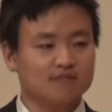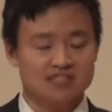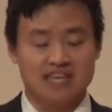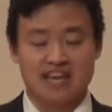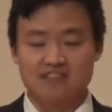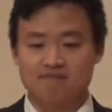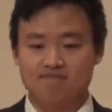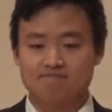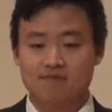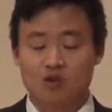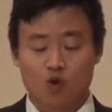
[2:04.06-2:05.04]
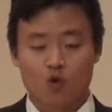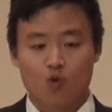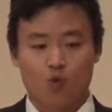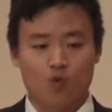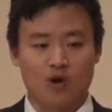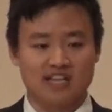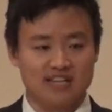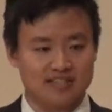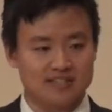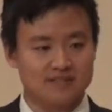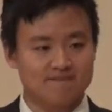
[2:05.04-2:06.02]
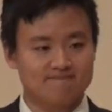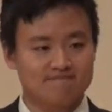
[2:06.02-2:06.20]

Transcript: Then, what it is?